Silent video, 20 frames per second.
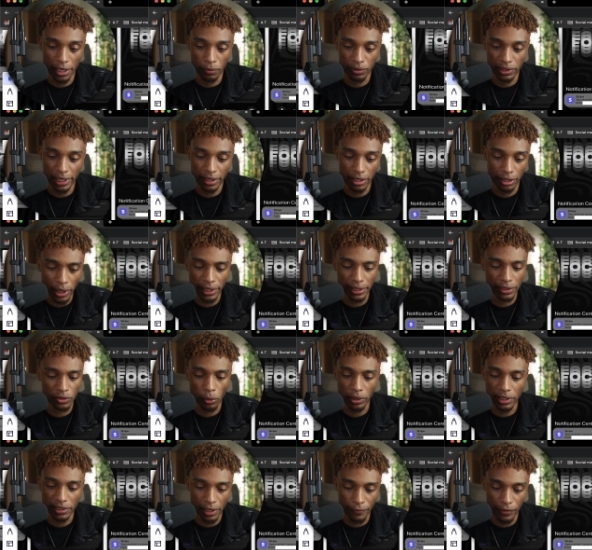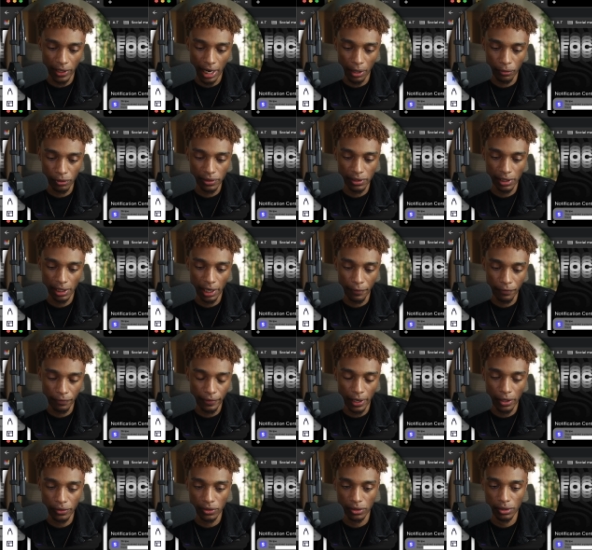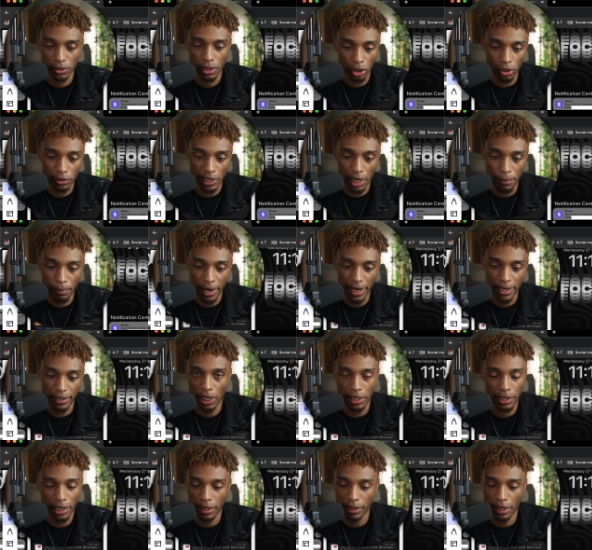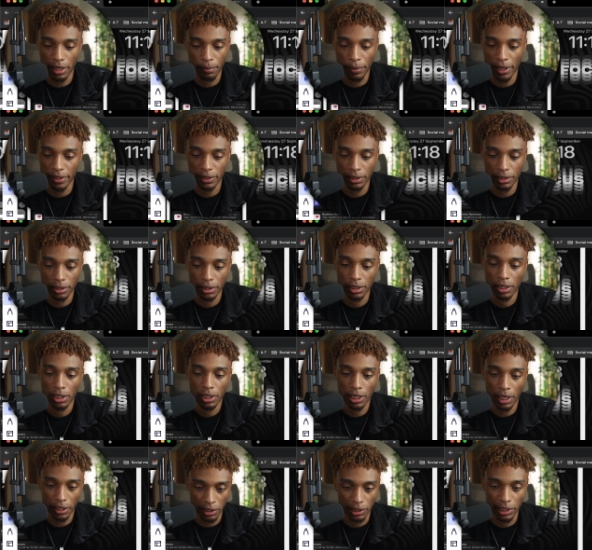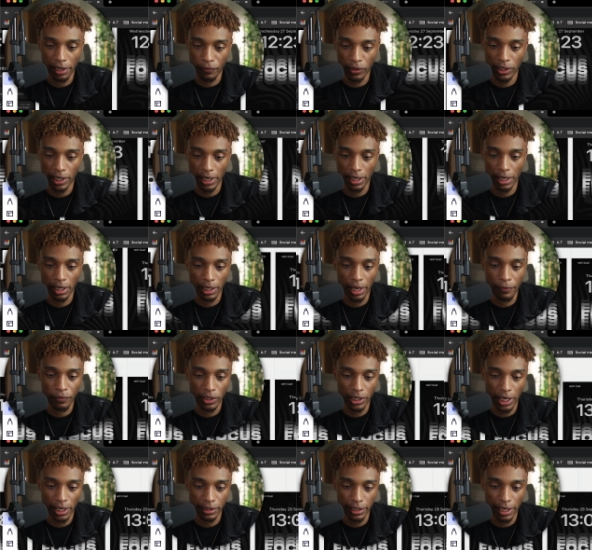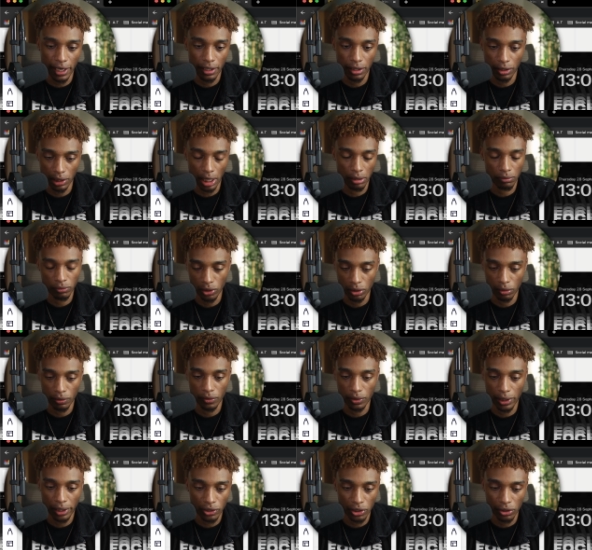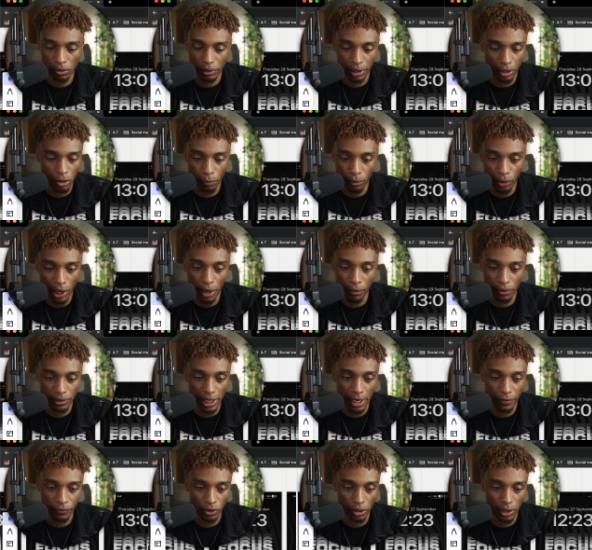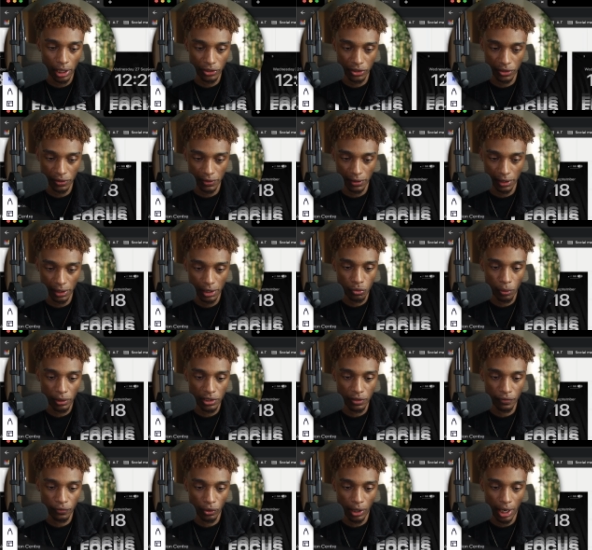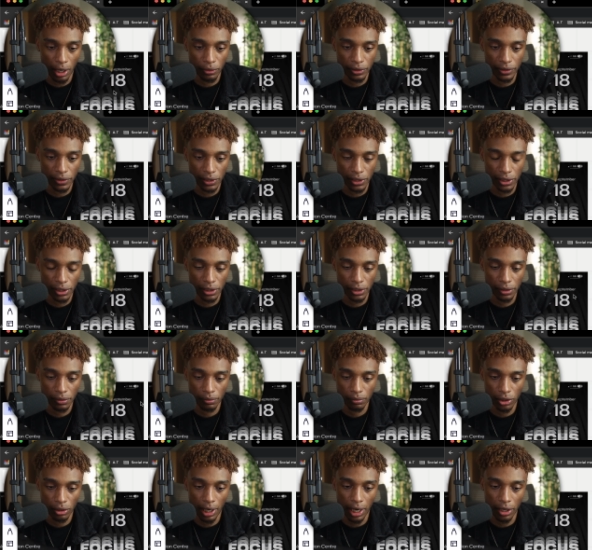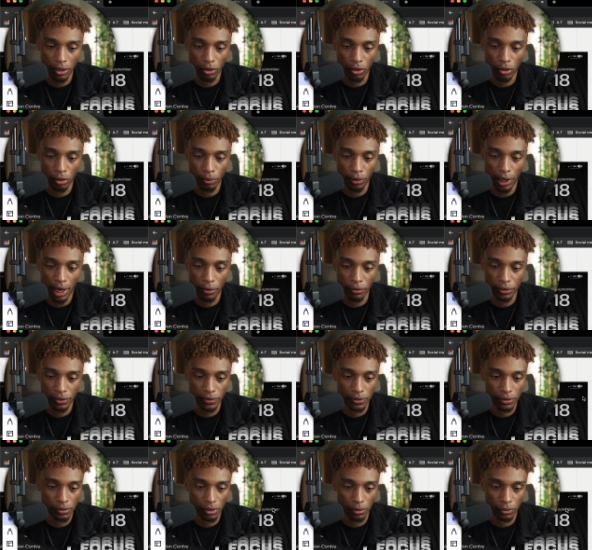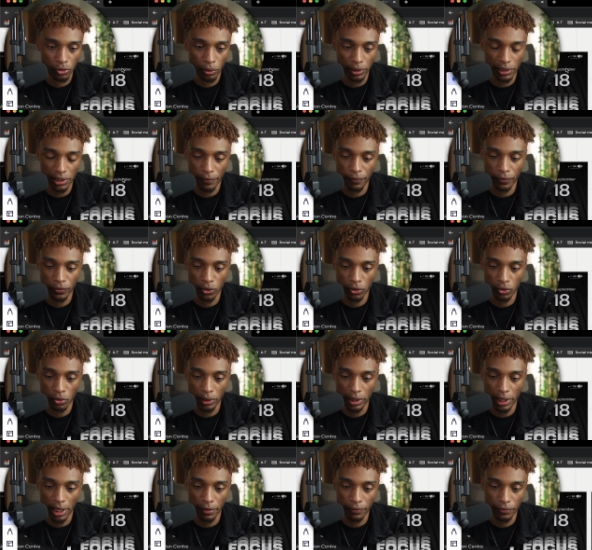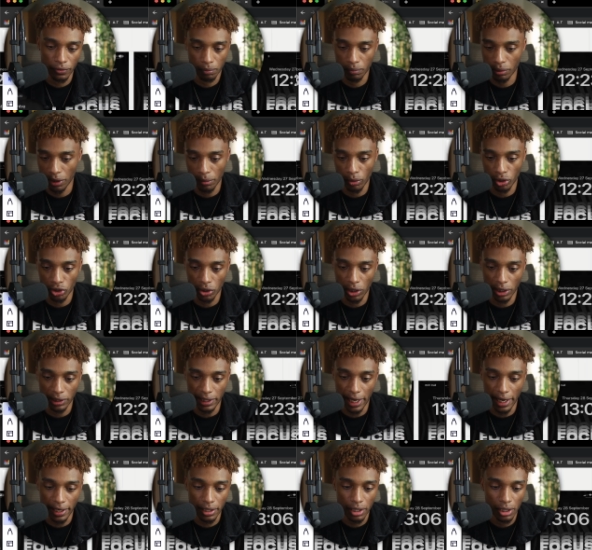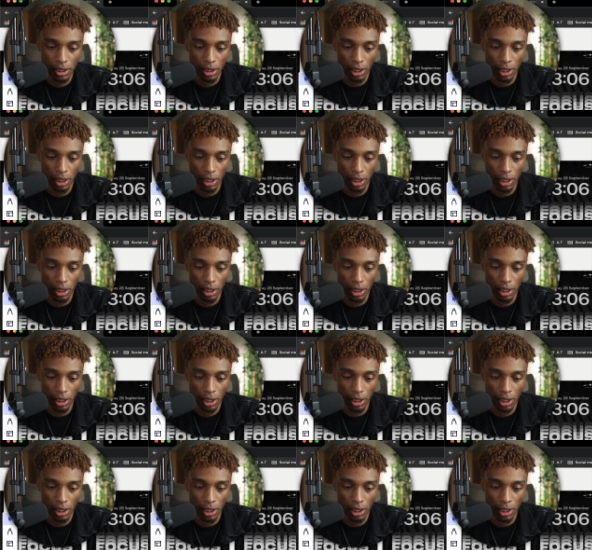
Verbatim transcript: It was like 20, 27 hours, $11,000 I made, 10K day basically, like an 11K, 11K day. Like, you know, it's actually only a couple hours after, as you can see, 24 hours here, you know, add on a couple hours, you know, 27th to the 28th, pretty much a day.